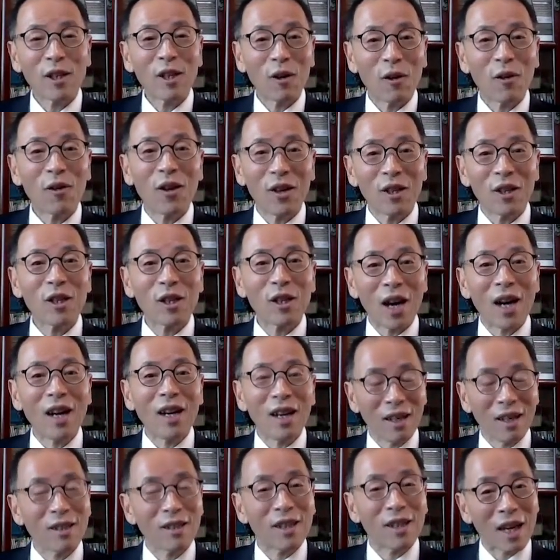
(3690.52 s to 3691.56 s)
So
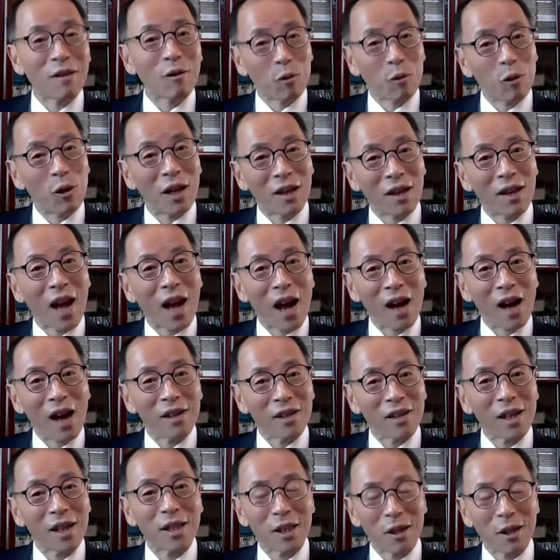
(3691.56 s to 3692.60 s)
Shanghai is $10 trillion.
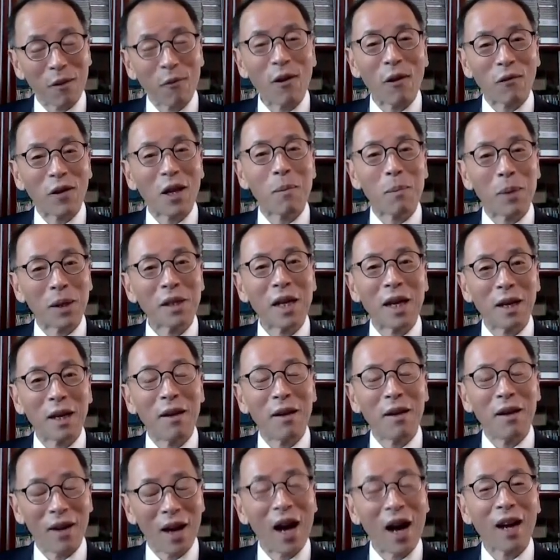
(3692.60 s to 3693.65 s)
It's
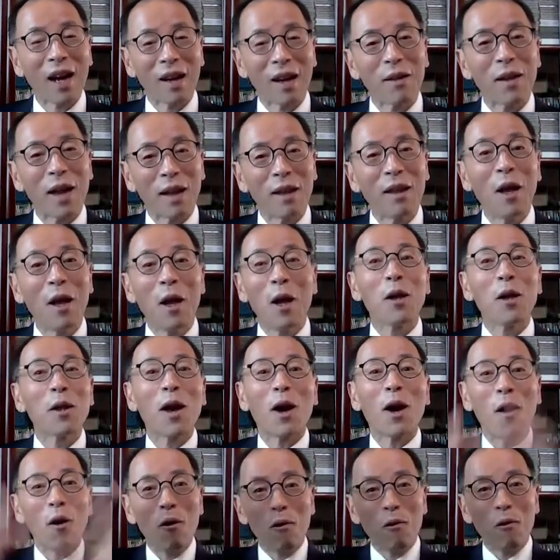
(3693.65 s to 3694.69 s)
50% higher
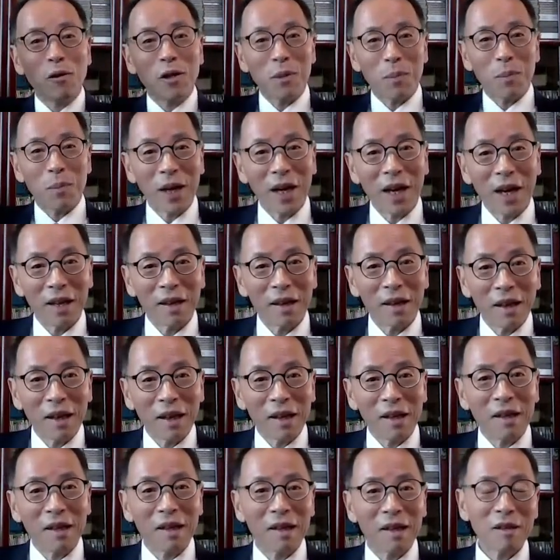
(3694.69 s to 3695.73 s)
than the whole
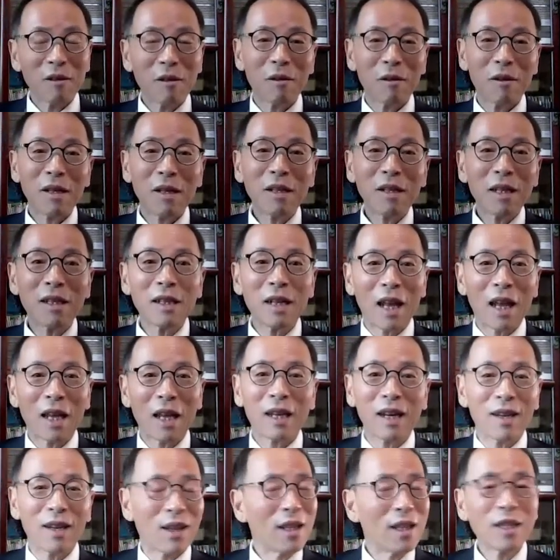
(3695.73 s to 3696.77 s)
Japan. So this is
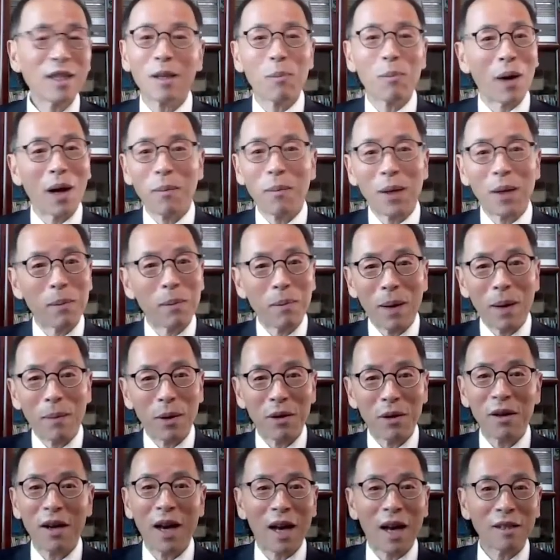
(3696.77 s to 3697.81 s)
the property
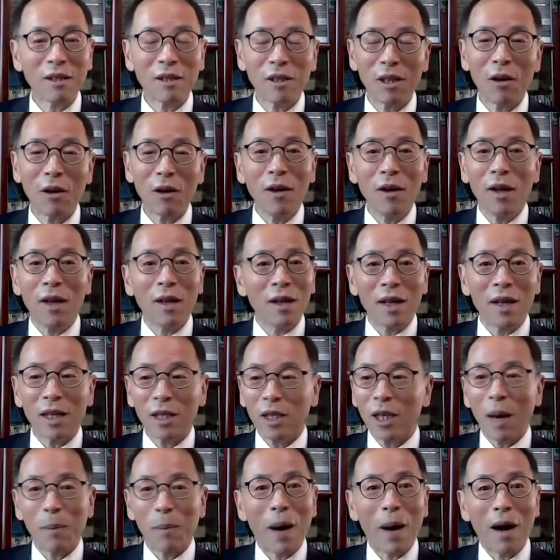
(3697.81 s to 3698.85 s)
bubble. You guys know
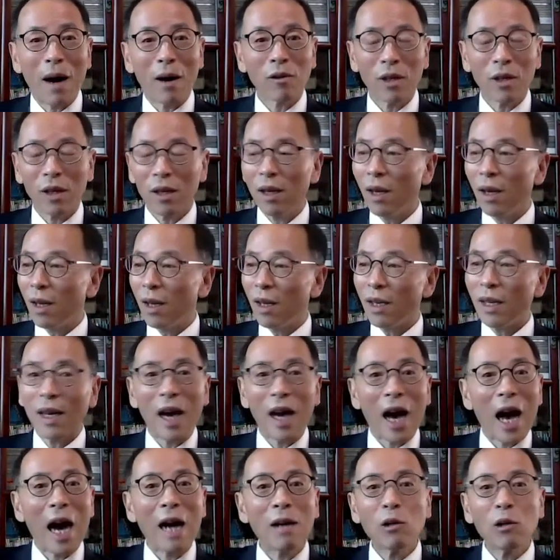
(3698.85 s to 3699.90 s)
it's about
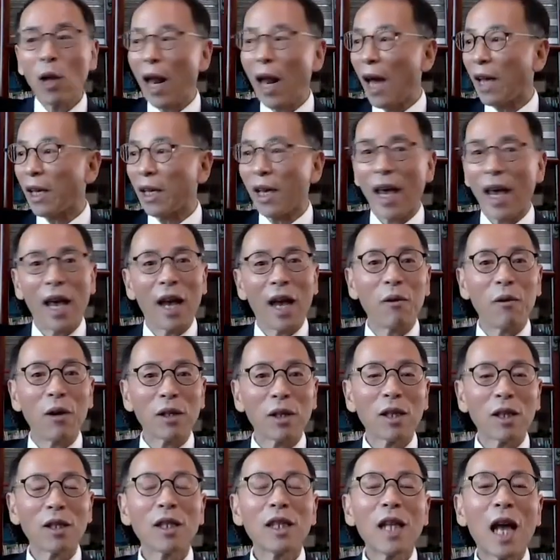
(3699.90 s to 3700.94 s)
in outlying
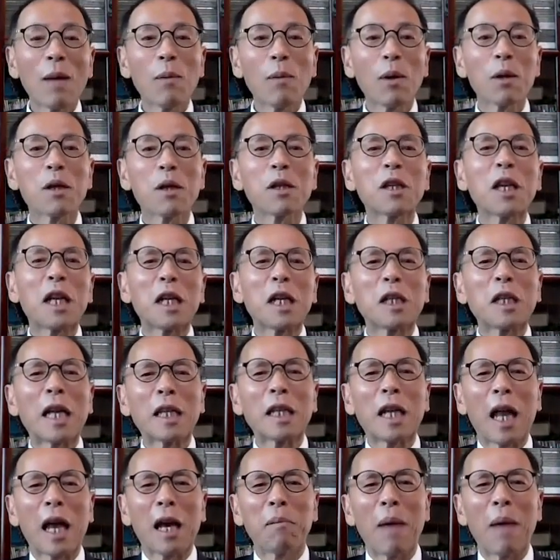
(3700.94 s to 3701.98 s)
areas. It's not about city
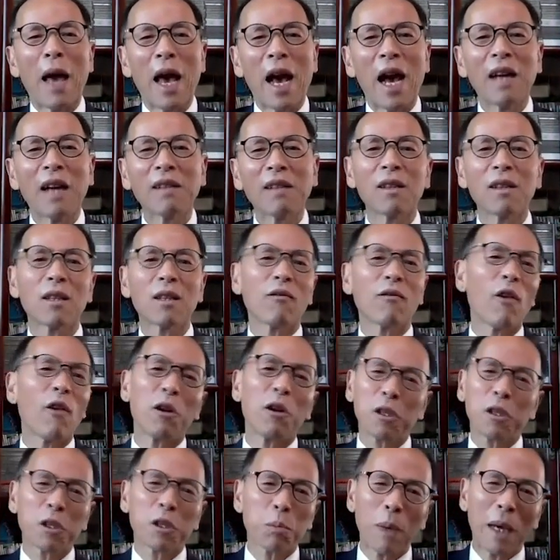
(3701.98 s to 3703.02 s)
center like Manhattan is
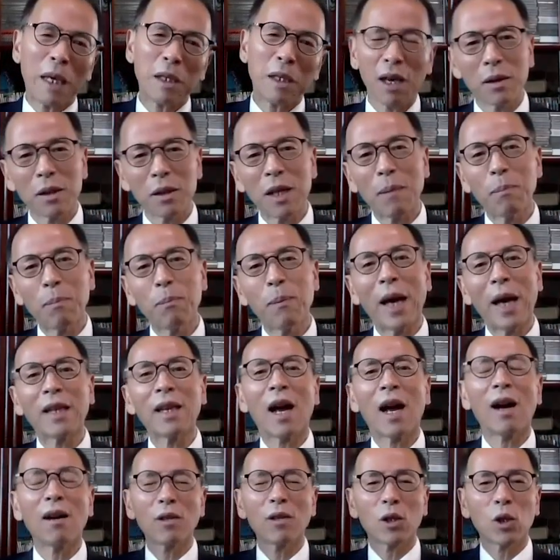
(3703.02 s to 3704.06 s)
very expensive.
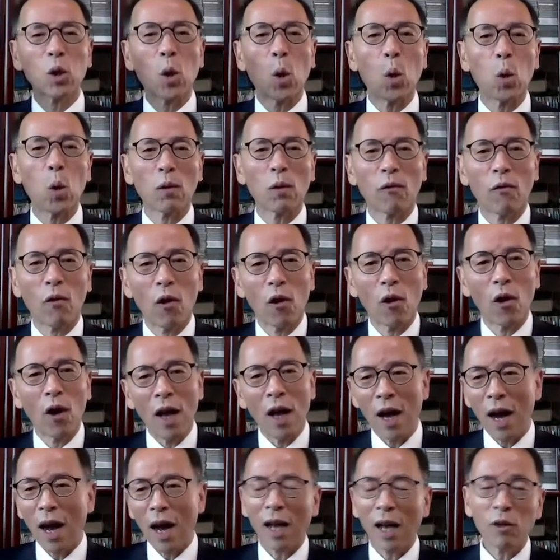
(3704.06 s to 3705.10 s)
Some penthouse
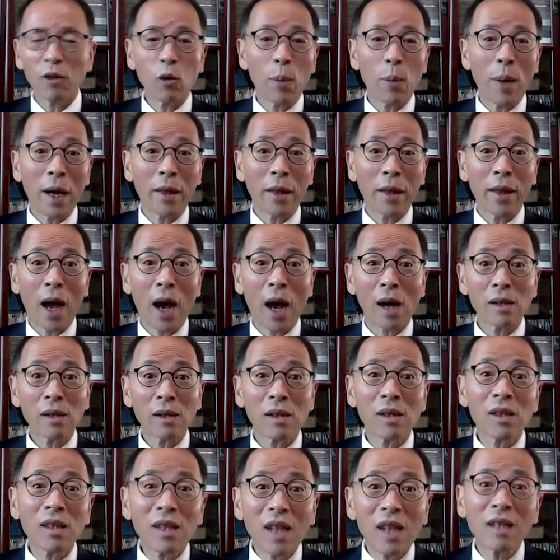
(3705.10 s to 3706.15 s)
sold for $100
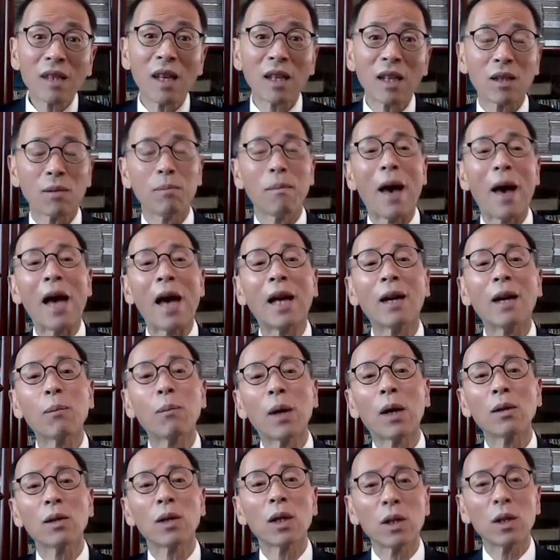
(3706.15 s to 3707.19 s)
million. That doesn't
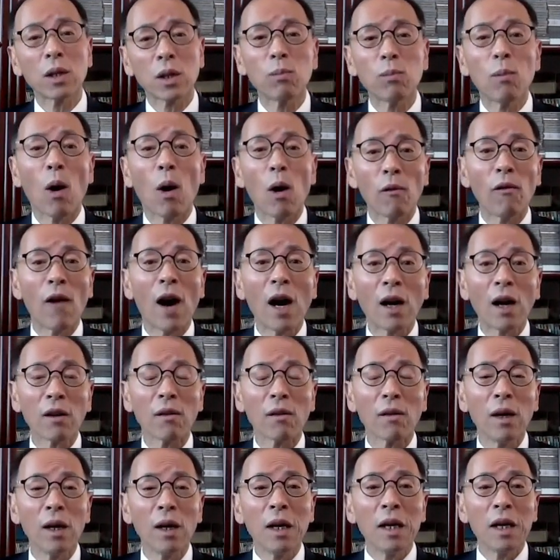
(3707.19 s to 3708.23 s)
matter because it's small
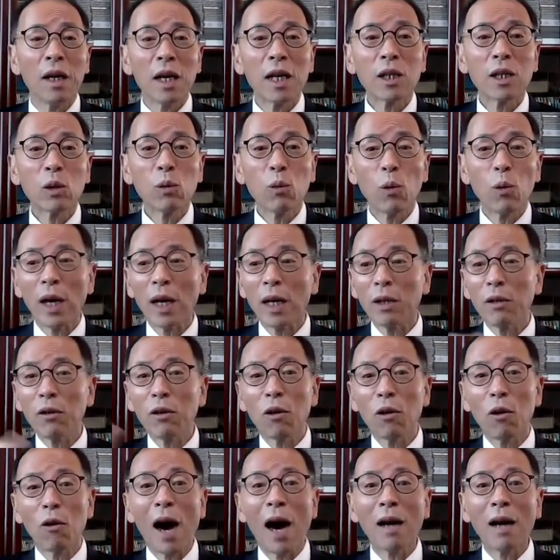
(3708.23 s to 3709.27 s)
volume. It's really
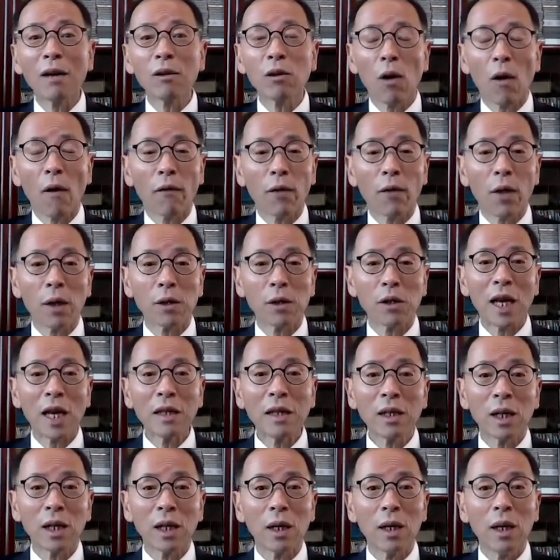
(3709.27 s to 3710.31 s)
you go out of the
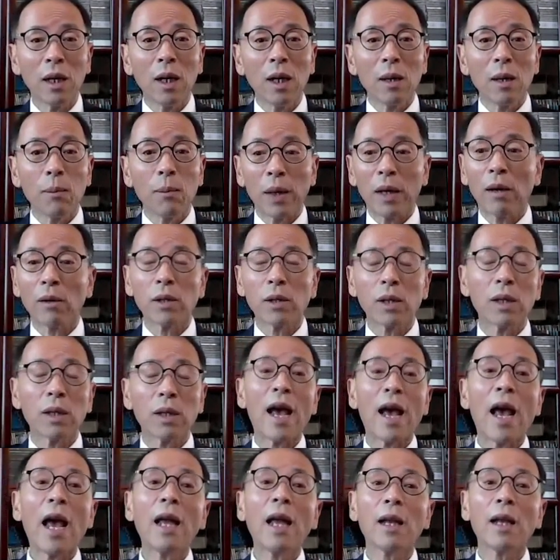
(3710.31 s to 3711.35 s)
center because
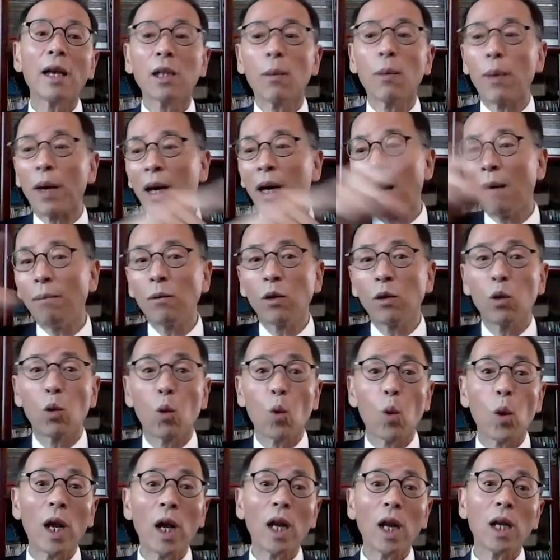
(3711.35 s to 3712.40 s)
then it becomes
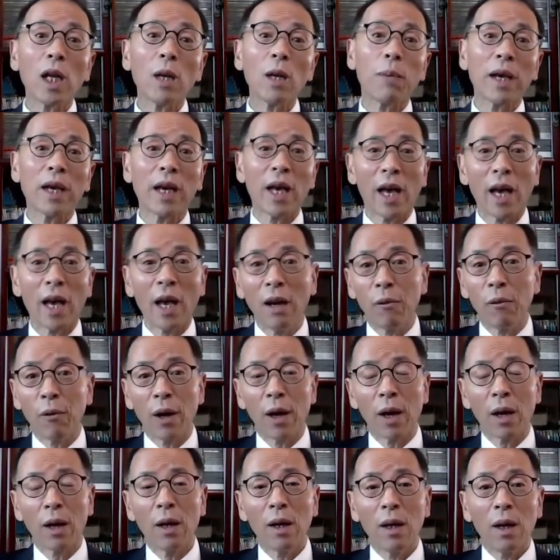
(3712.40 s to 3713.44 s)
a really big
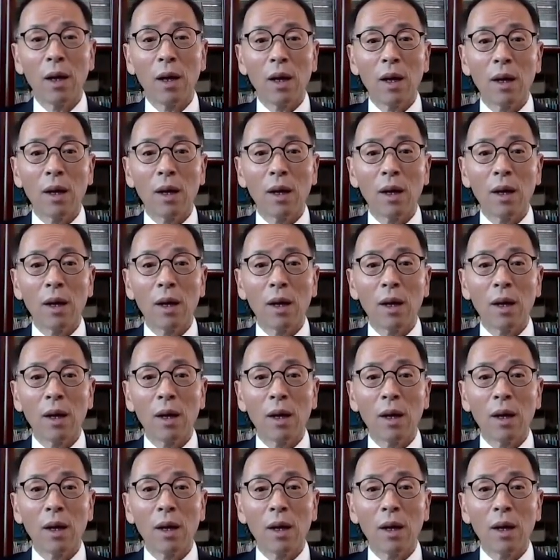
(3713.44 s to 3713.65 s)
area.